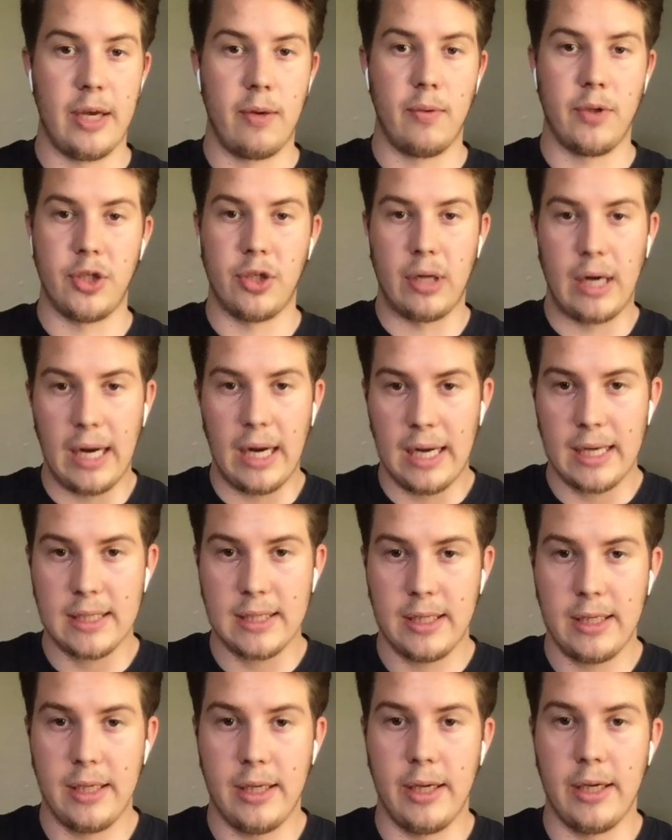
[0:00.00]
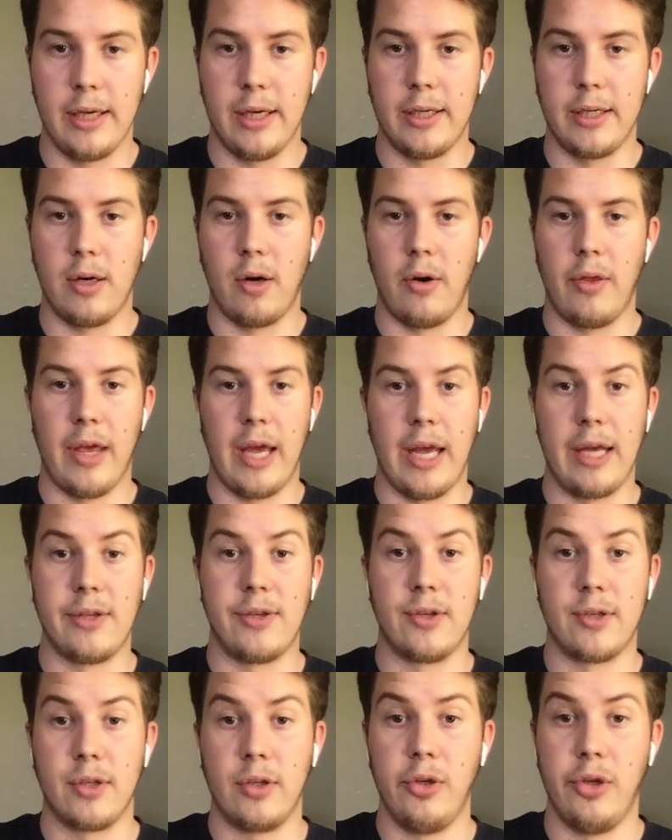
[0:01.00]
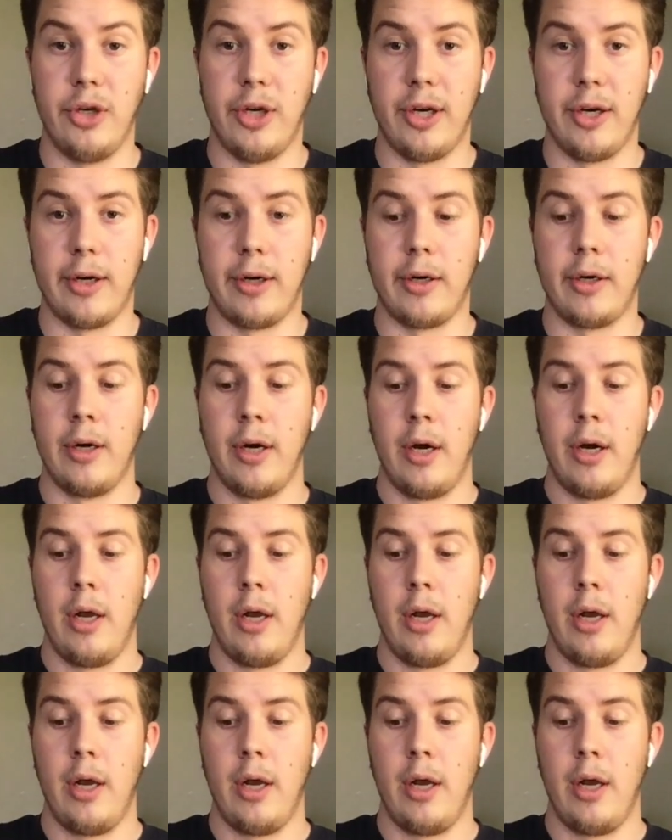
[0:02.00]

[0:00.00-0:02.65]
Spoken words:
what you're asking? Are the answers clear?